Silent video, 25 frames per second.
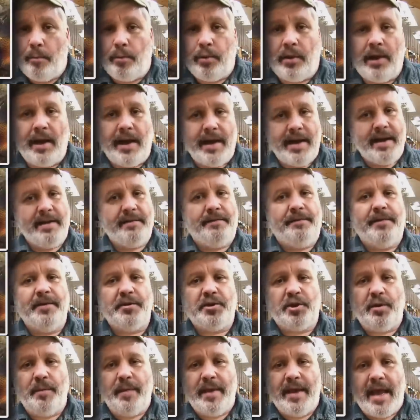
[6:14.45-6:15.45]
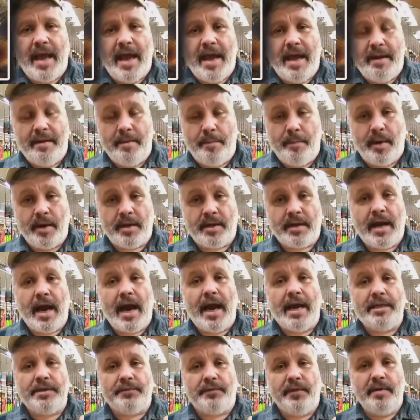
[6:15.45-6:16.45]
Plenty of fish to be had, but
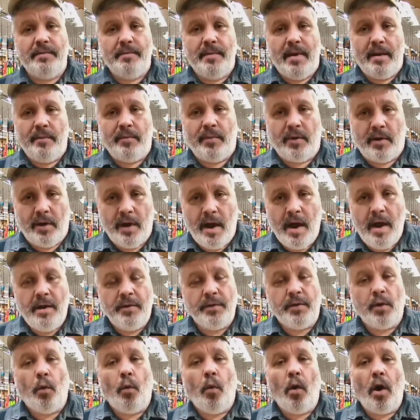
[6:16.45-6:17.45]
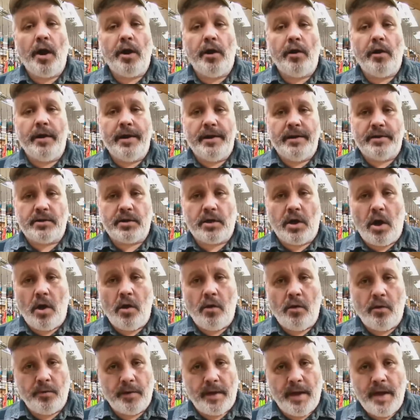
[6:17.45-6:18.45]
guys, remember, the water is
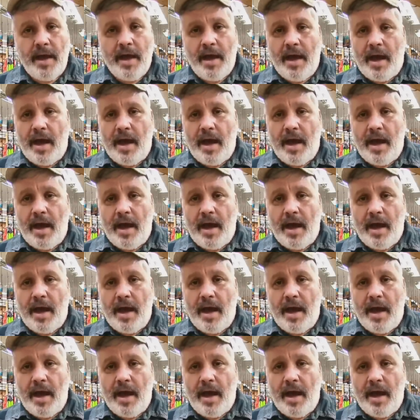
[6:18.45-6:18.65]
cold.